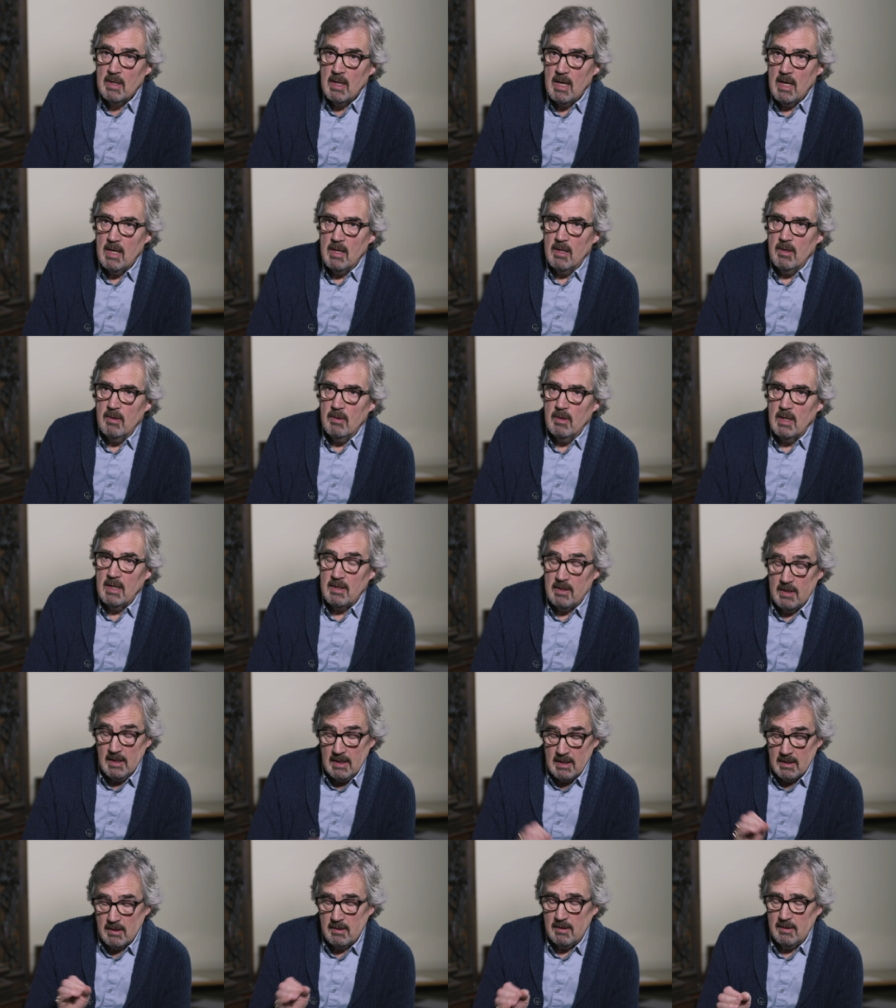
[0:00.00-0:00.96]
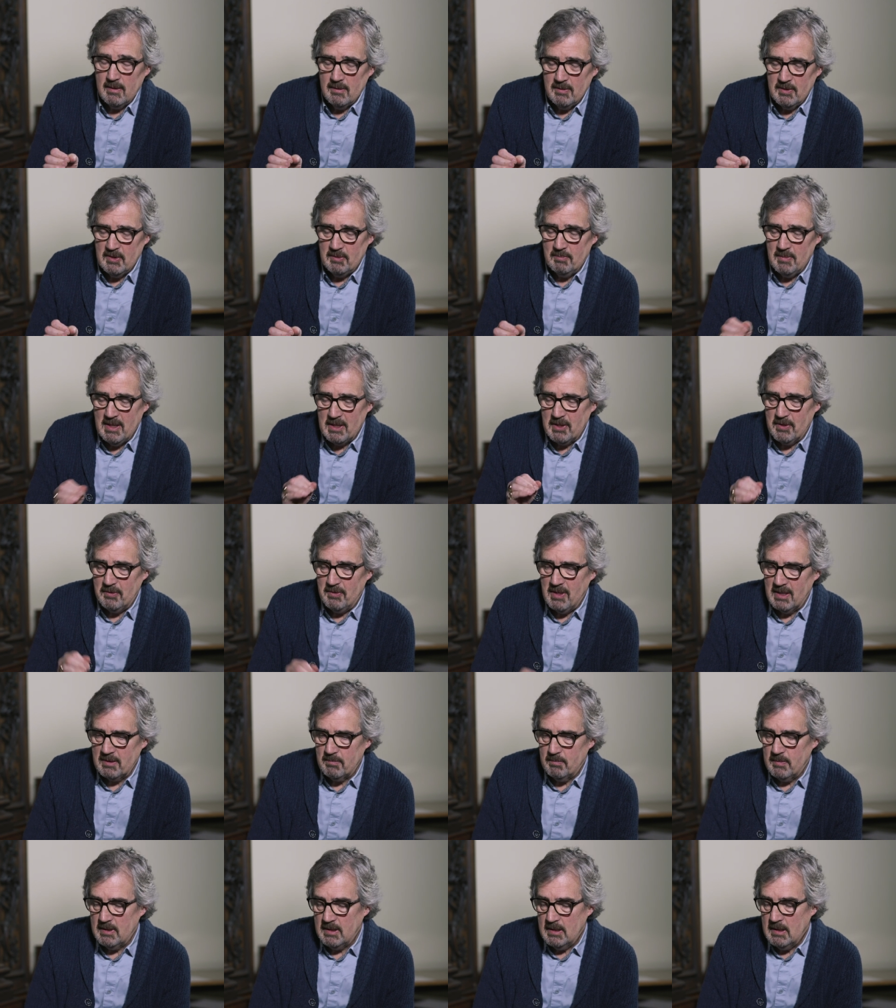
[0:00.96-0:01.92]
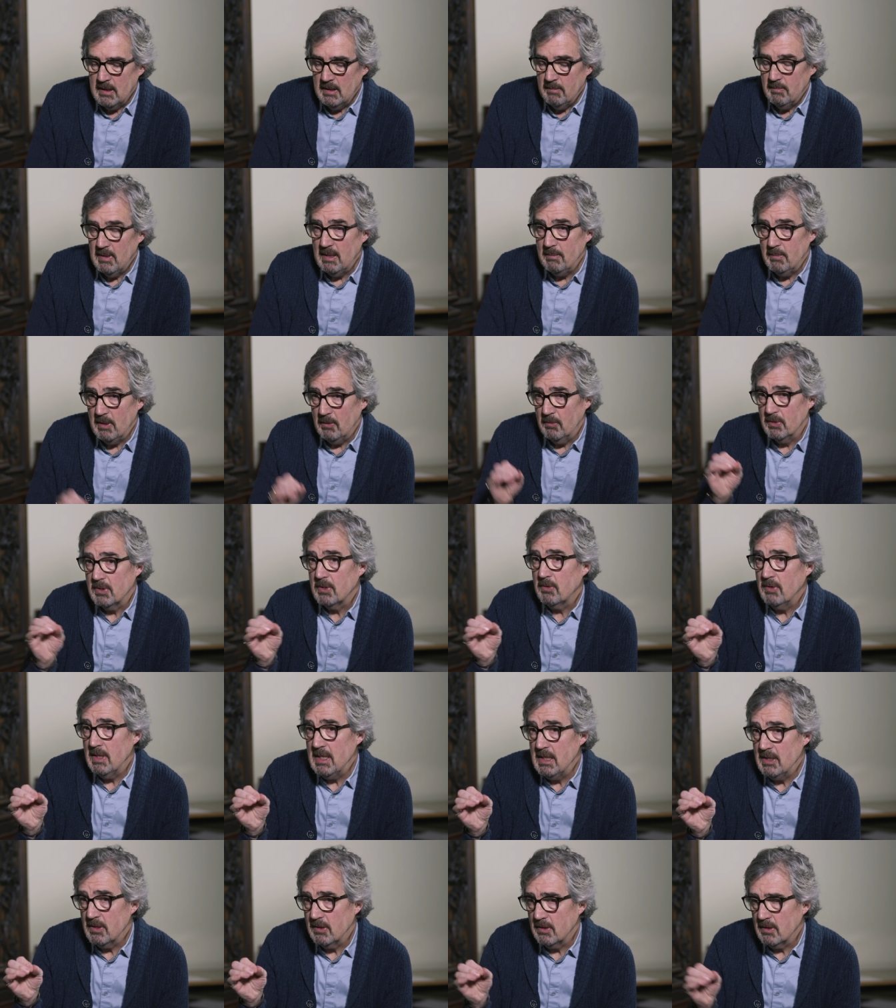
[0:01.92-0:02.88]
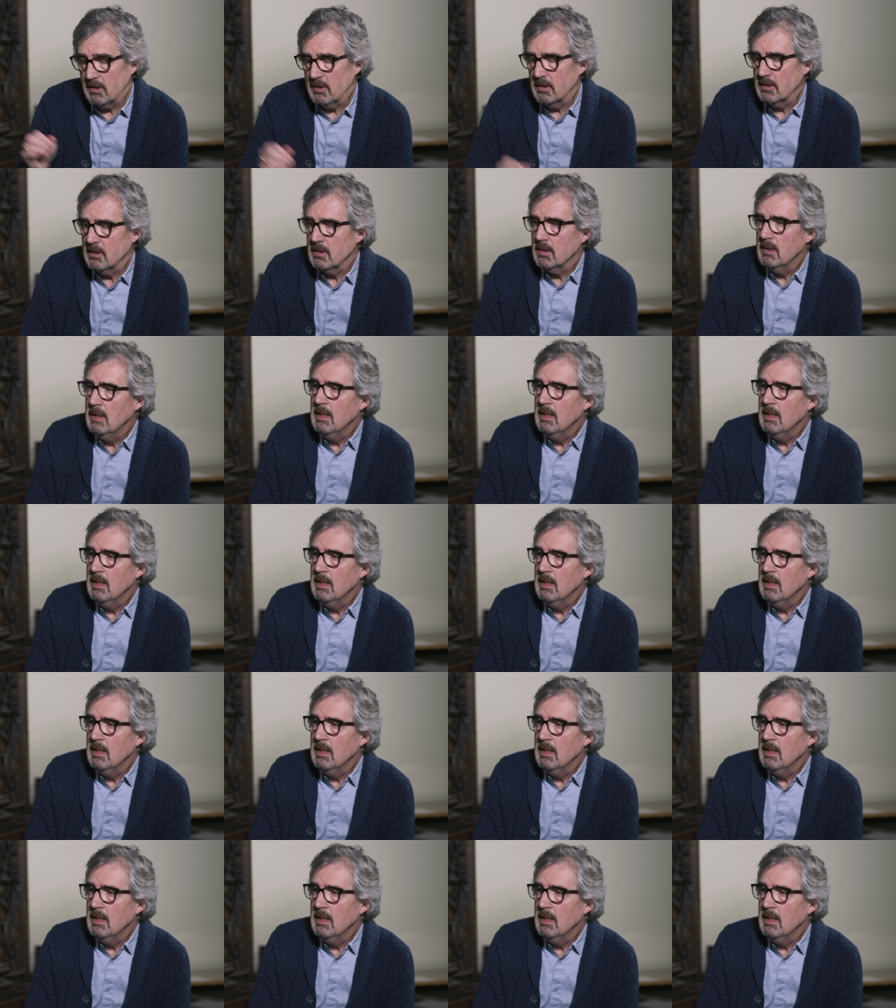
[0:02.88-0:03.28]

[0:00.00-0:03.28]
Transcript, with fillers: Uh, I think she may correct me. Maybe it was great uncles.